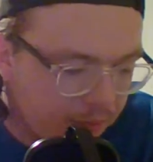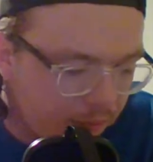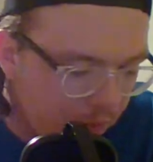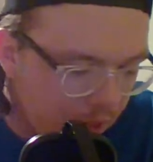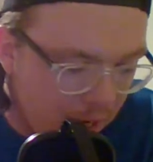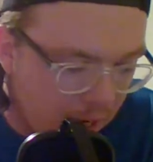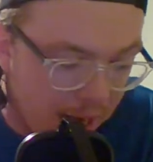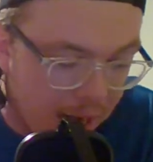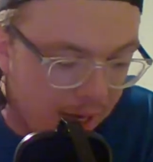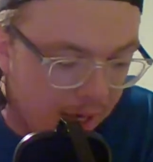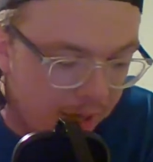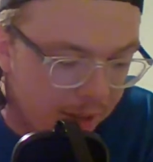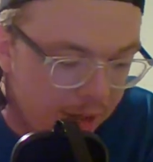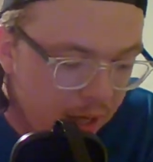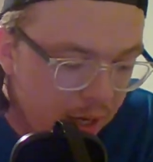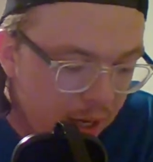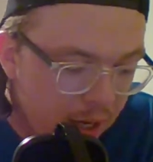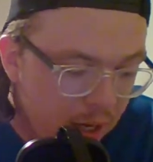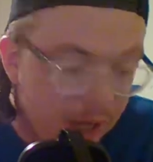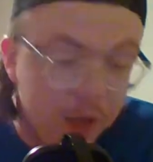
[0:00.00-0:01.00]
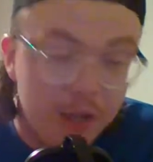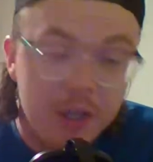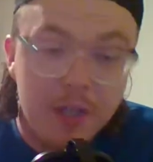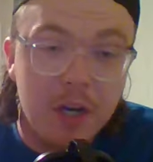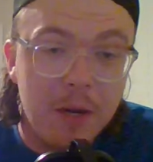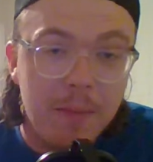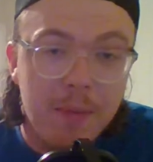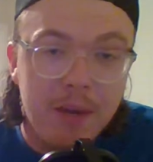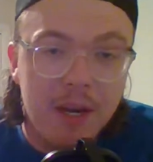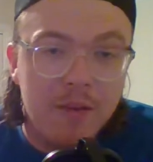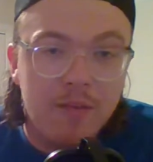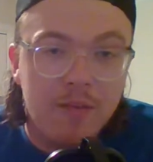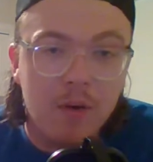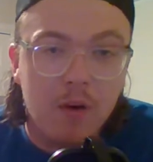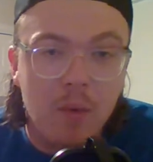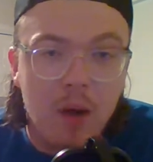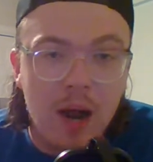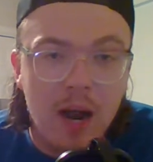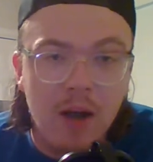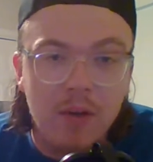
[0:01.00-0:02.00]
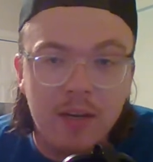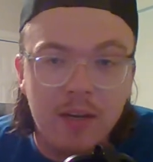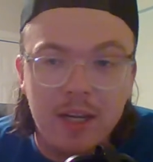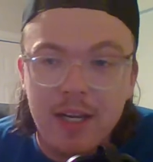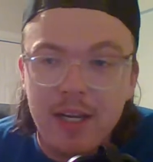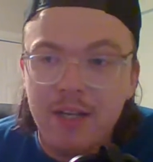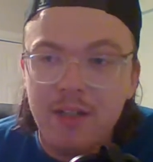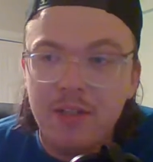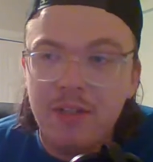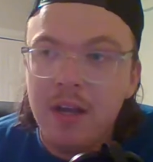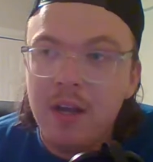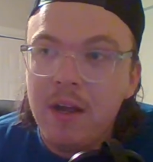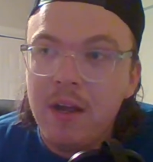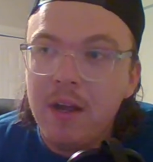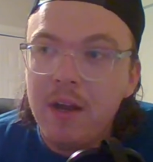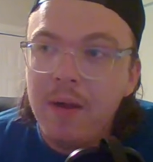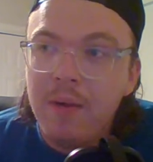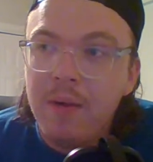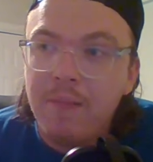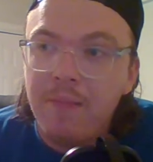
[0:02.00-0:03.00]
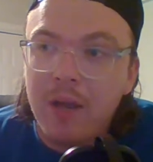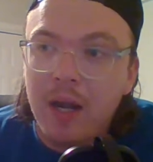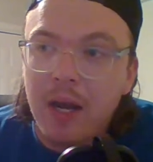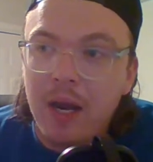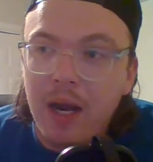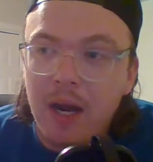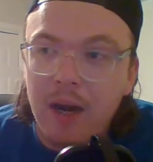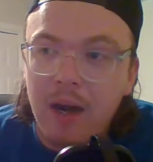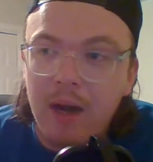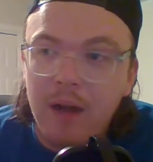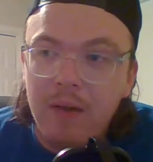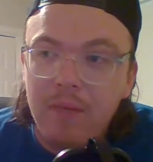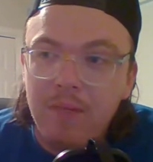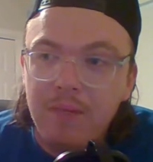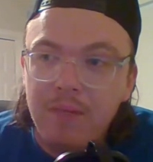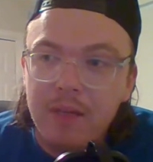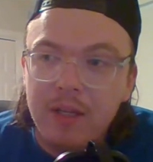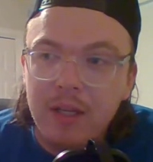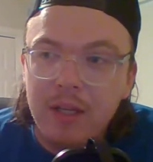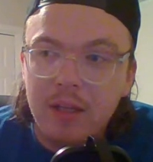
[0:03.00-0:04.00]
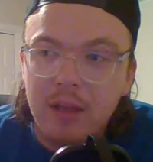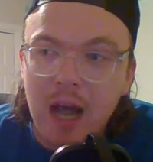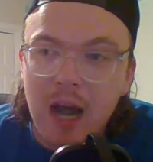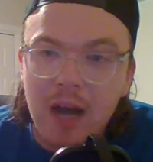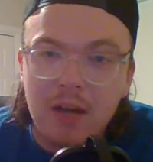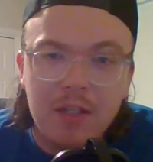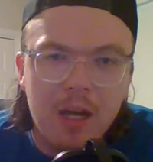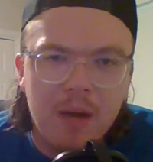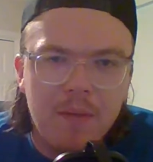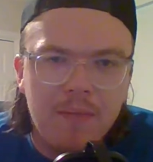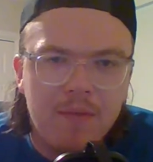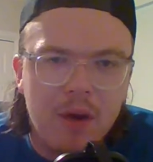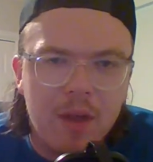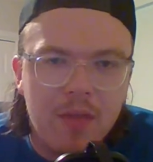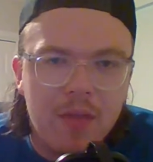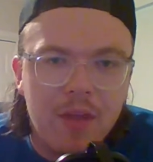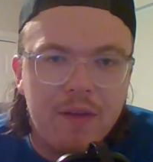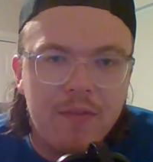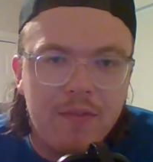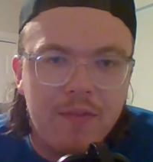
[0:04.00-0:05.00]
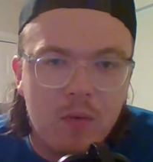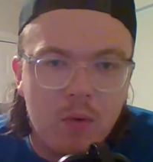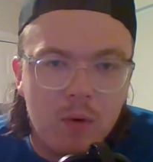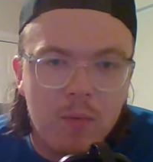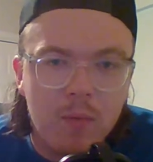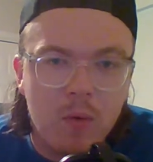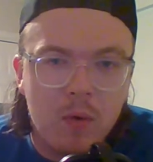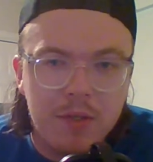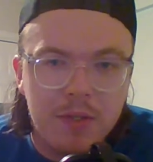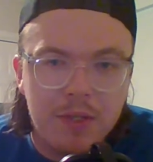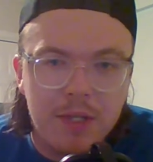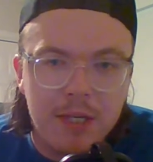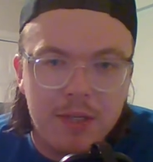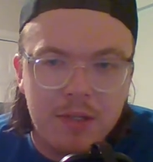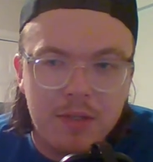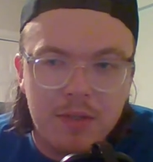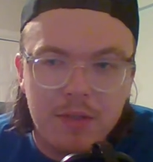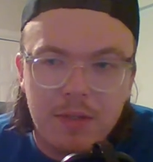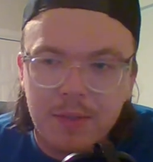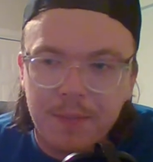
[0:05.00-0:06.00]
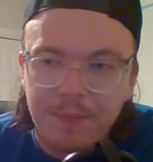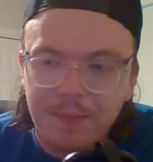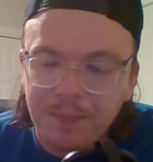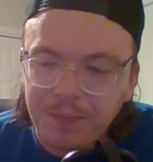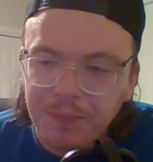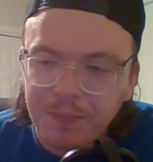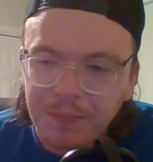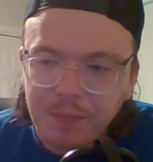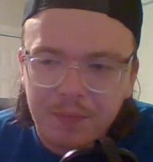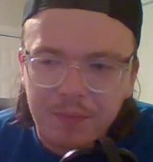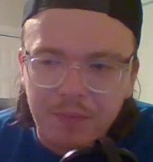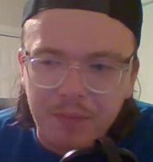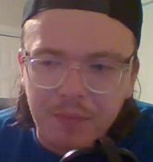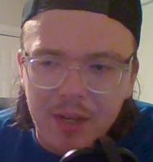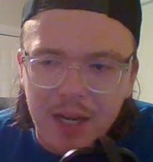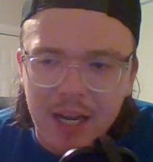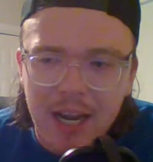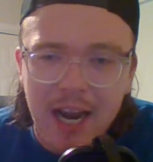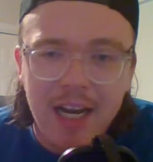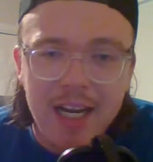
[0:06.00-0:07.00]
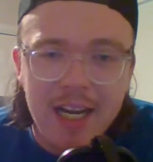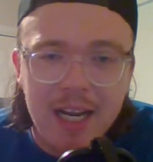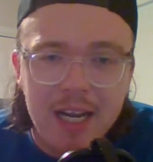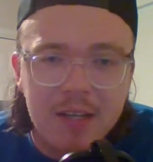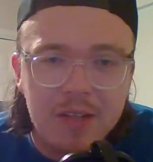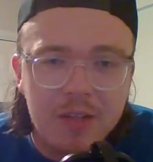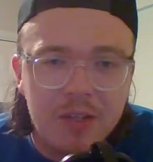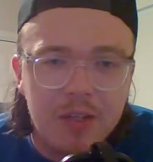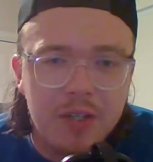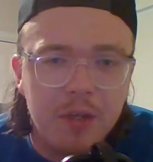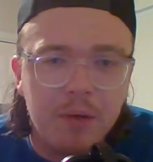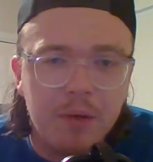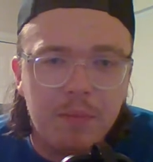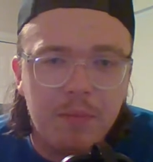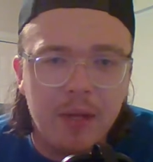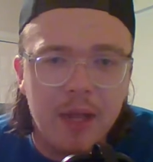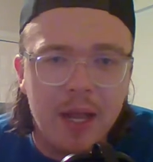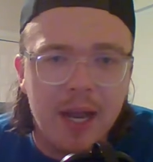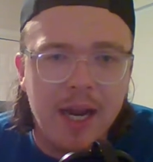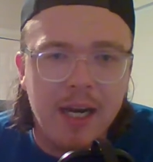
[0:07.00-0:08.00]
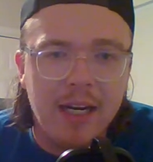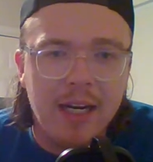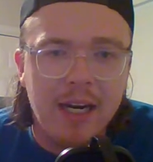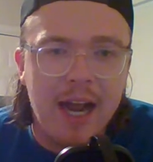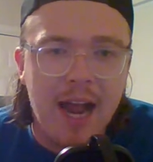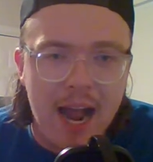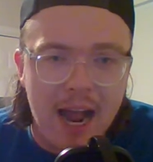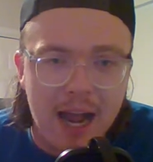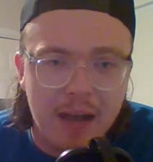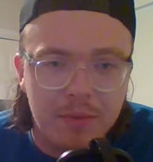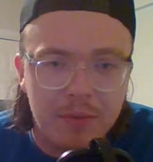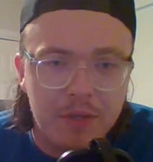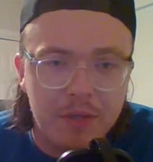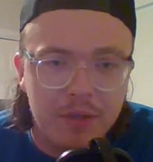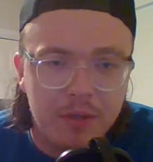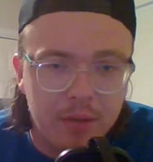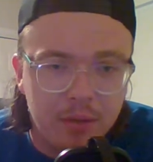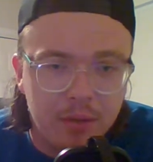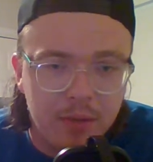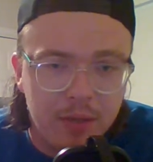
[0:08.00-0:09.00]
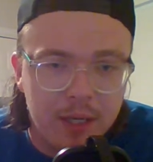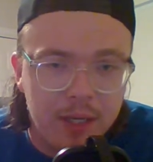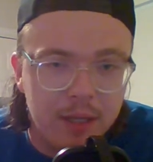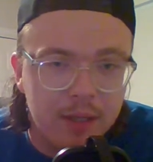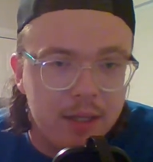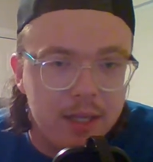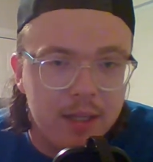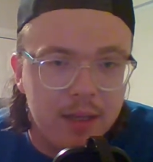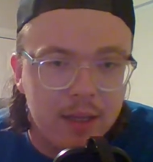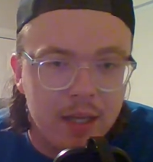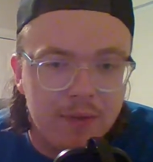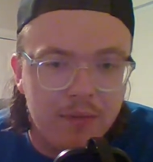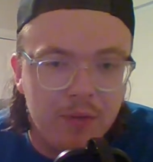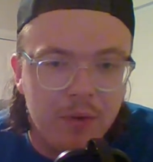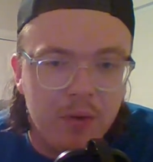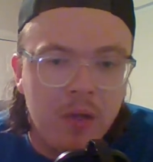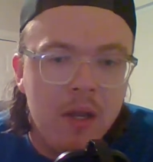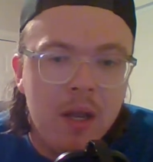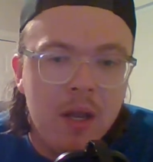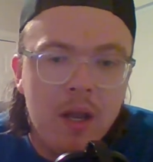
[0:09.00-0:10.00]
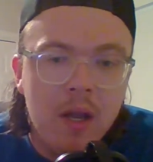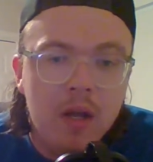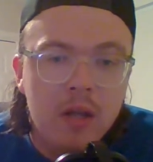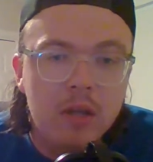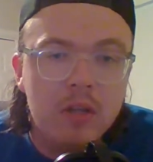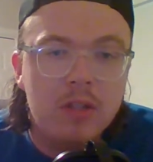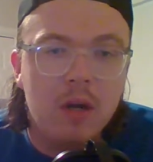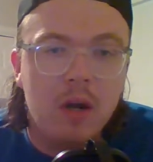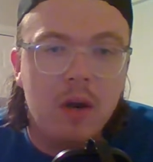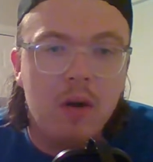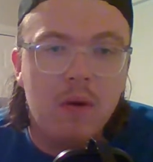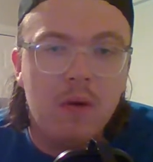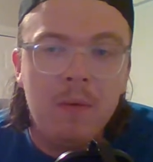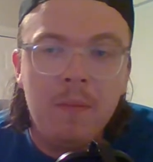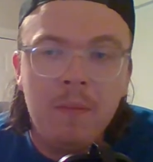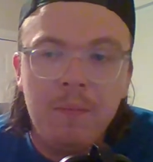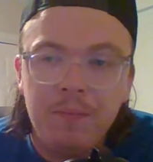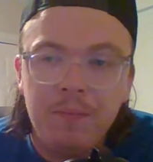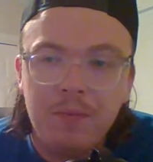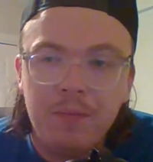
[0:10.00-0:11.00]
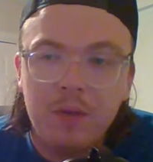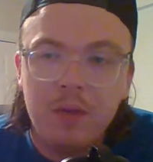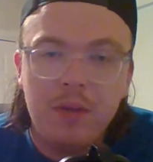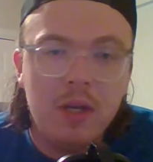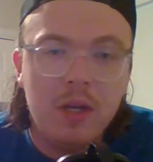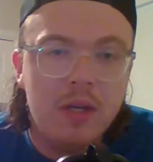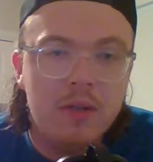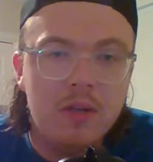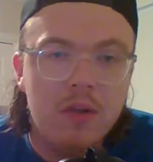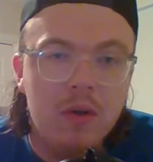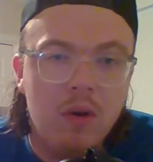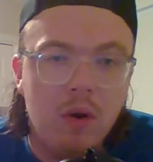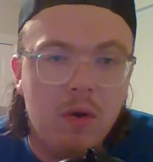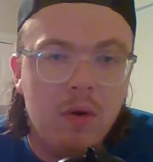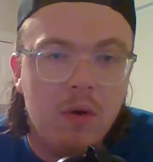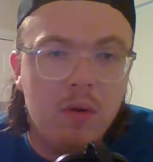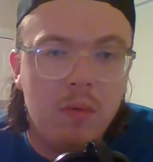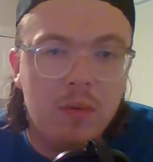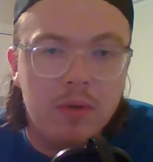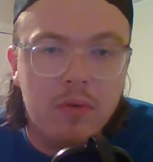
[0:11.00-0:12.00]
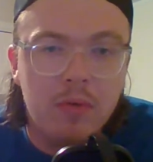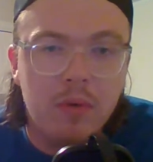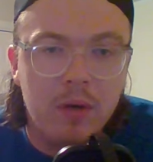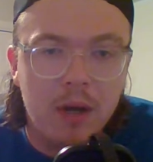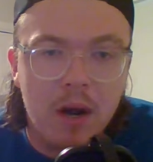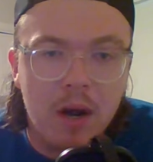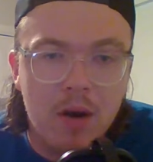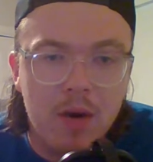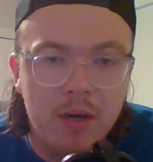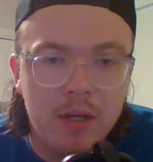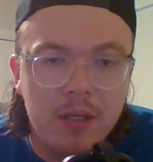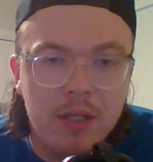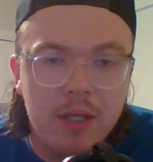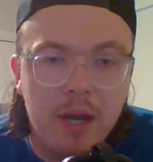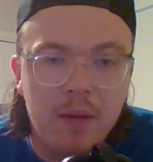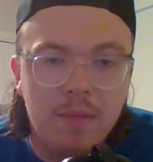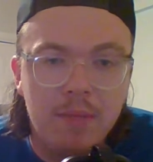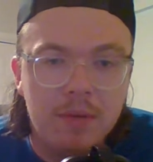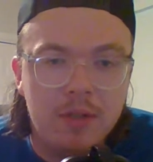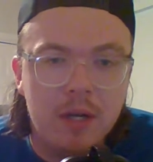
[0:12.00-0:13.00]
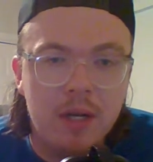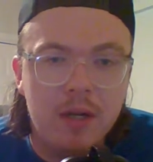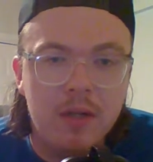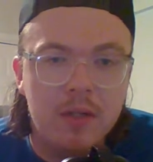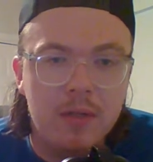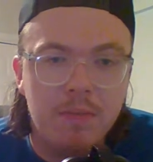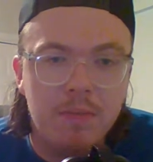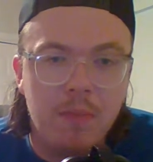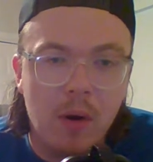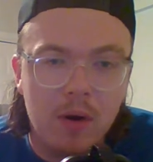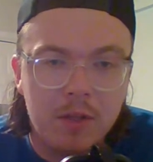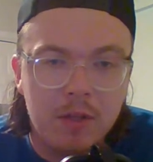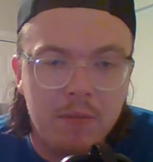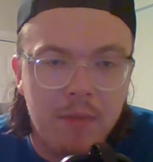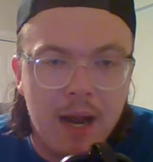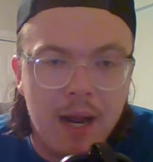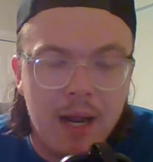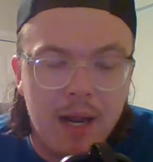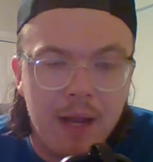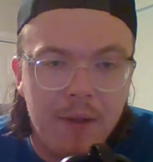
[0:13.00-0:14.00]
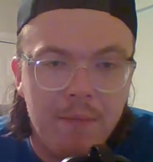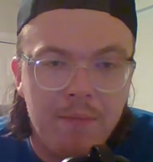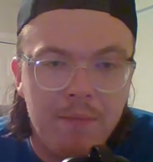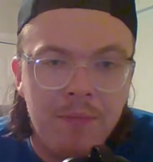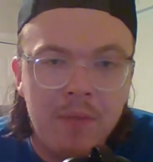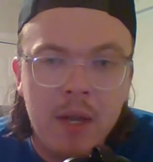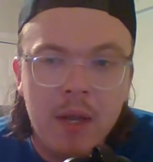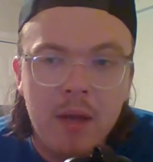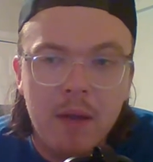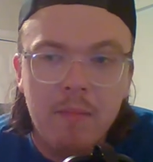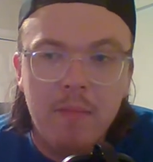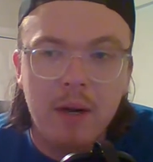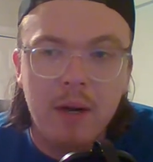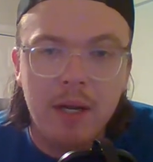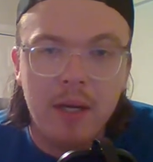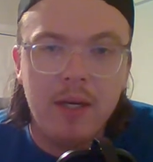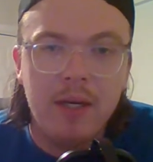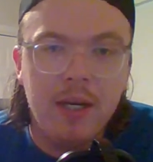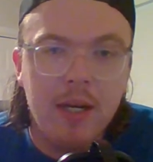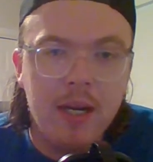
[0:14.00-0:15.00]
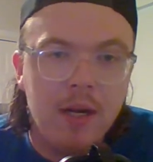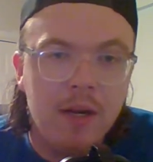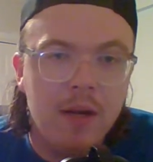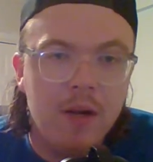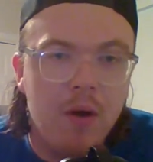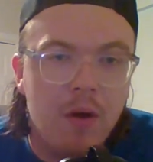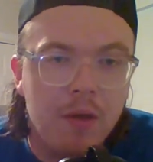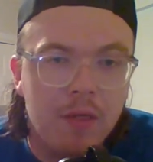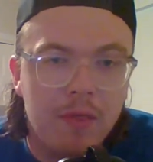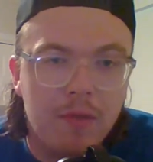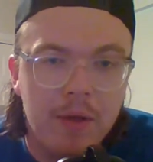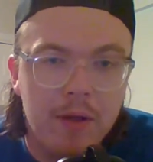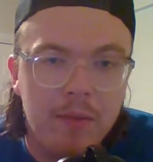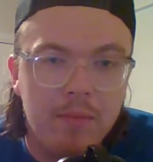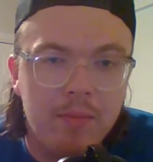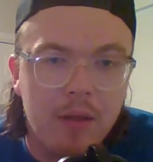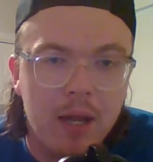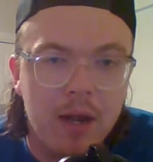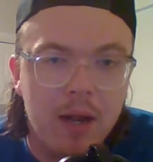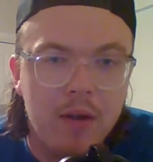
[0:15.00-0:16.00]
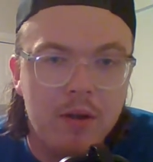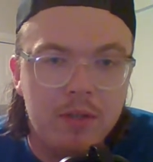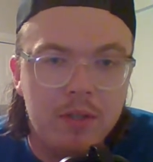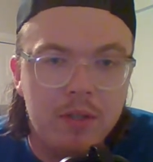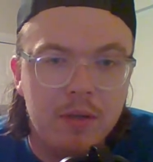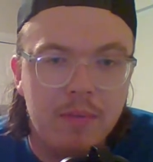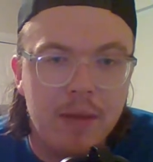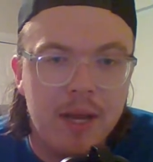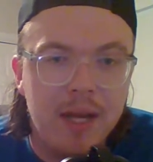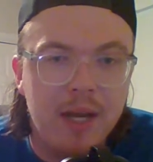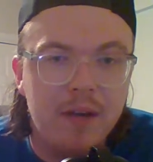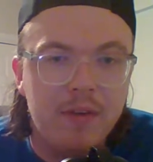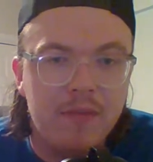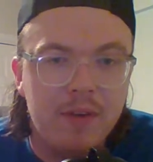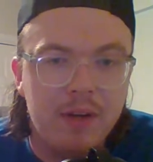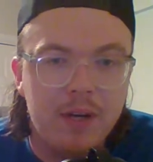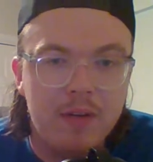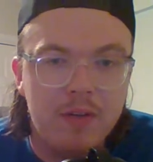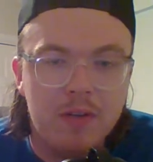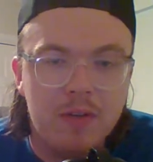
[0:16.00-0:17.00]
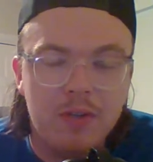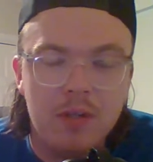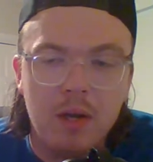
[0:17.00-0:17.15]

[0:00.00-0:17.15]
And he's going to be here for a while. He's locked up for, I think, 4 more seasons. And he is still playing at an absolutely elite level. So this goal was 110% sparked by him, but it needed all 3 players to make it finish.